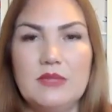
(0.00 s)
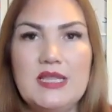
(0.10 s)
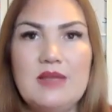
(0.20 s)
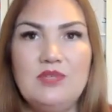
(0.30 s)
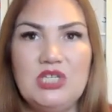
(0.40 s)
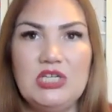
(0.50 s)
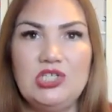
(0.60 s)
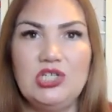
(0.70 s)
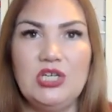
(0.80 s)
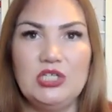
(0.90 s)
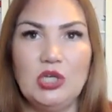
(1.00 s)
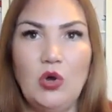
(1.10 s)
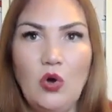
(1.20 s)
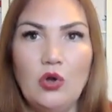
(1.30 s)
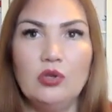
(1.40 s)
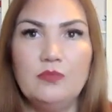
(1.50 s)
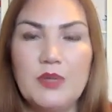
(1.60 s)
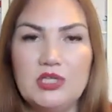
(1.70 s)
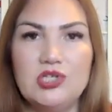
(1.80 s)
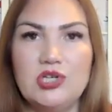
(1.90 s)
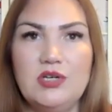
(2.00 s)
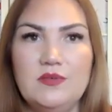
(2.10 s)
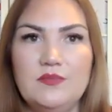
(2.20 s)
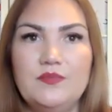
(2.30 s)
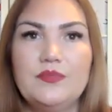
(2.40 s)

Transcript: And I'm teaching you the whole picture